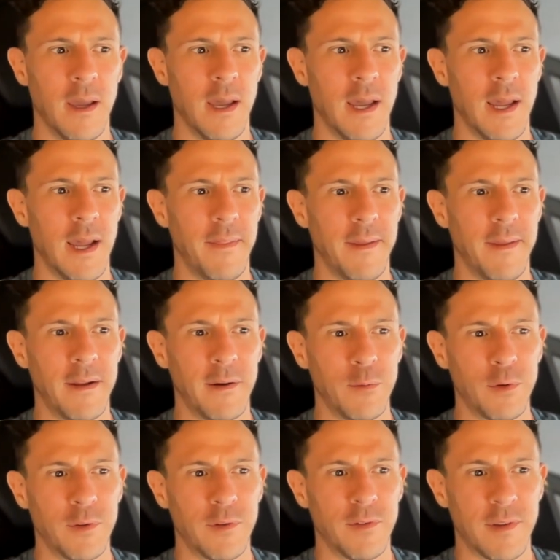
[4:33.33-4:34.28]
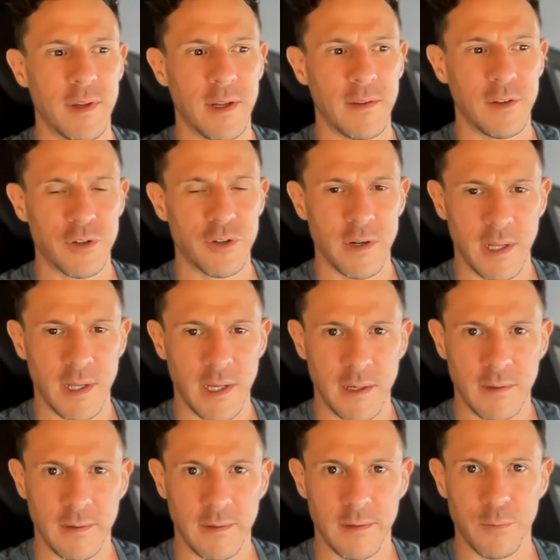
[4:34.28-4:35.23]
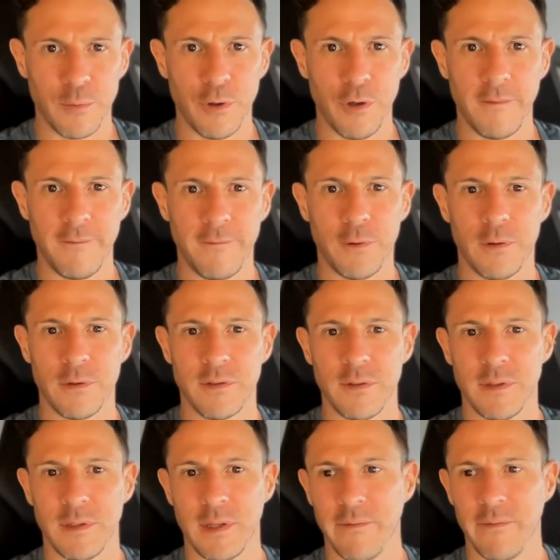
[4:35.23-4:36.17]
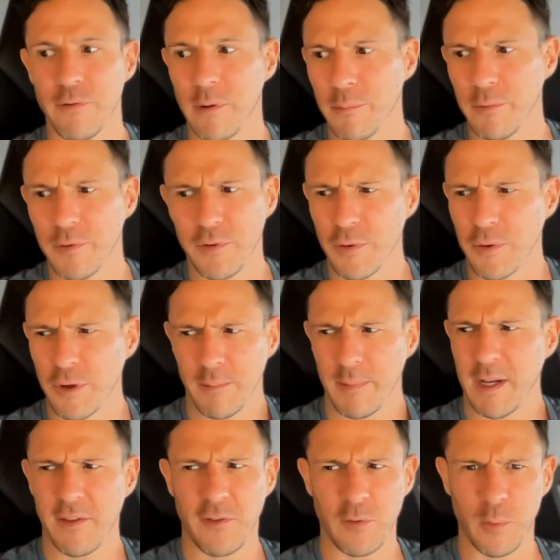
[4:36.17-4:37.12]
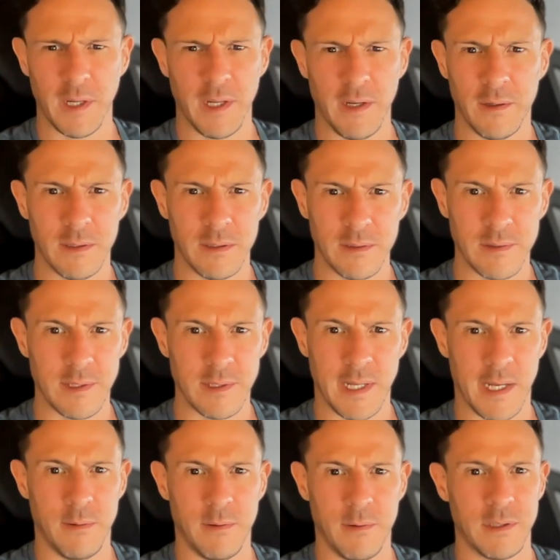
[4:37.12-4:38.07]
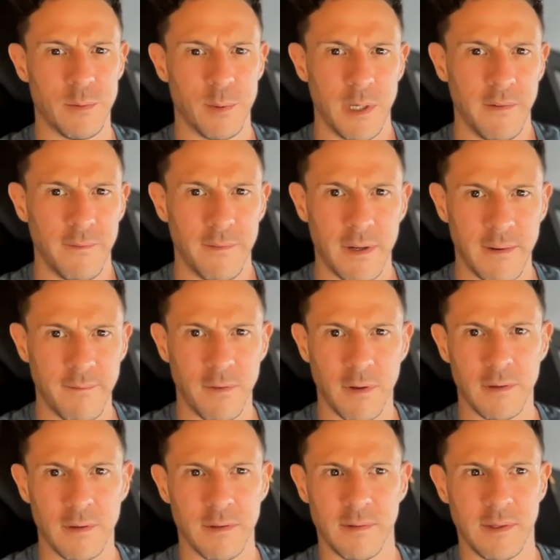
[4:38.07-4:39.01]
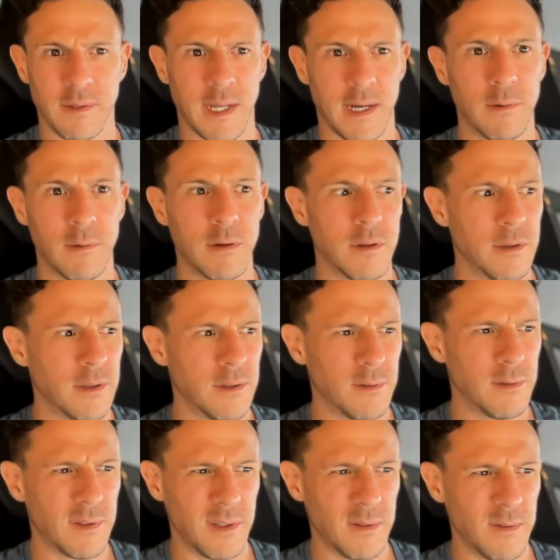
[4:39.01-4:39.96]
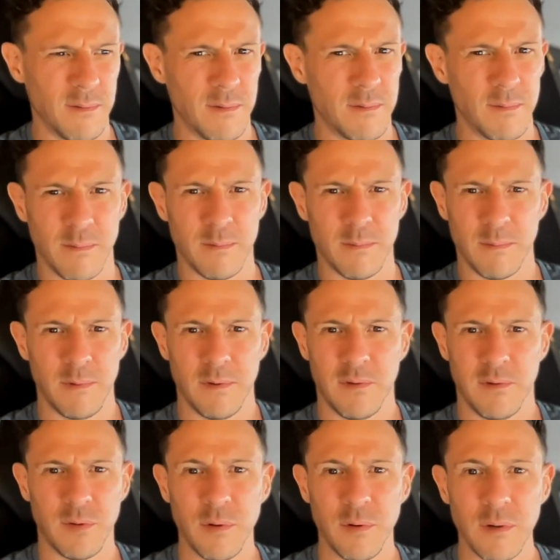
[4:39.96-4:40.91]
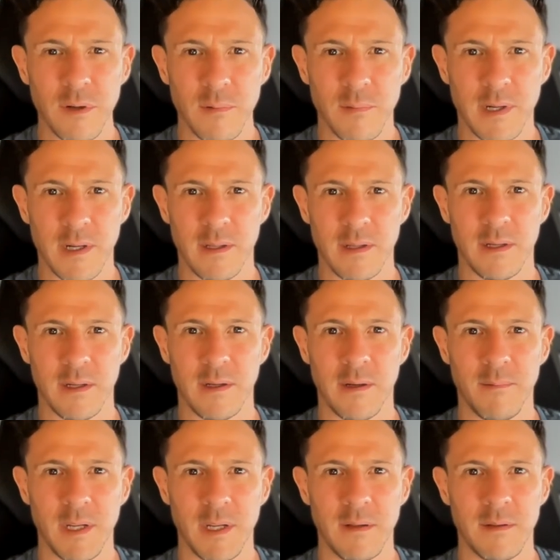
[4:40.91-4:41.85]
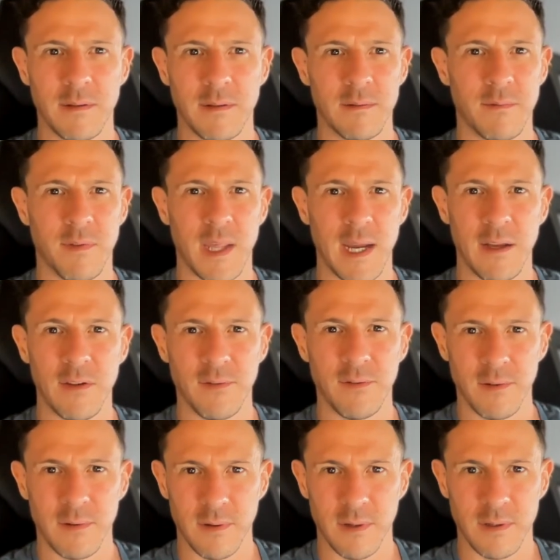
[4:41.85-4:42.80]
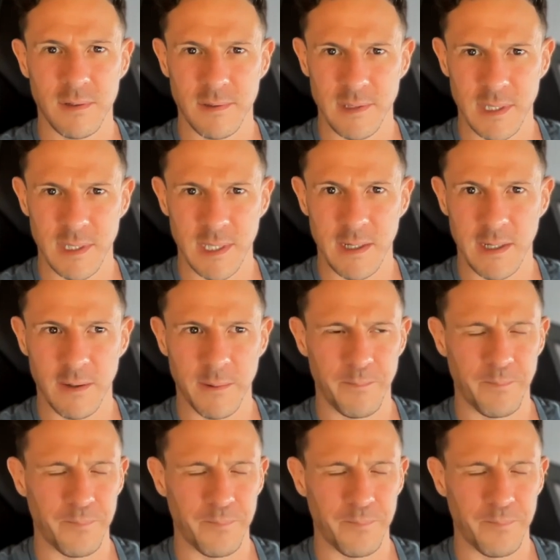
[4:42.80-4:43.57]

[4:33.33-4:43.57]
And then I would start to try to get into the workforce, and everyone was talking about $20 an hour, $25 an hour. And I was like, what are you talking about? Like, I make thousands of dollars in an hour.